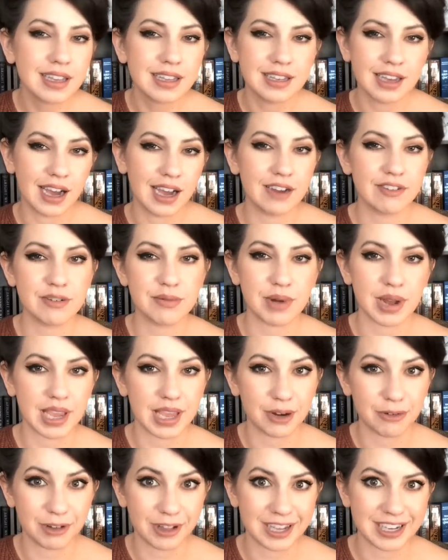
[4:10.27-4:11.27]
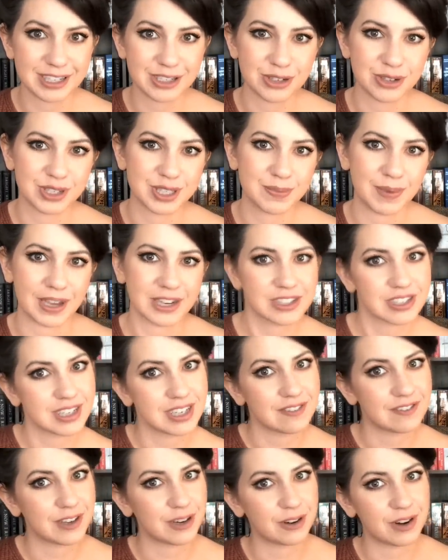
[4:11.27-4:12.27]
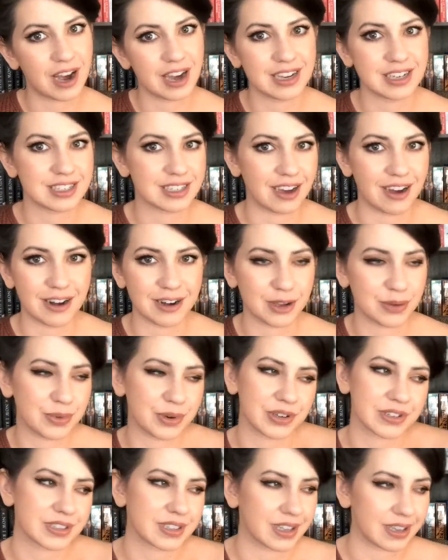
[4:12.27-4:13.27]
not everybody can relate to, especially if you're not into audiobooks,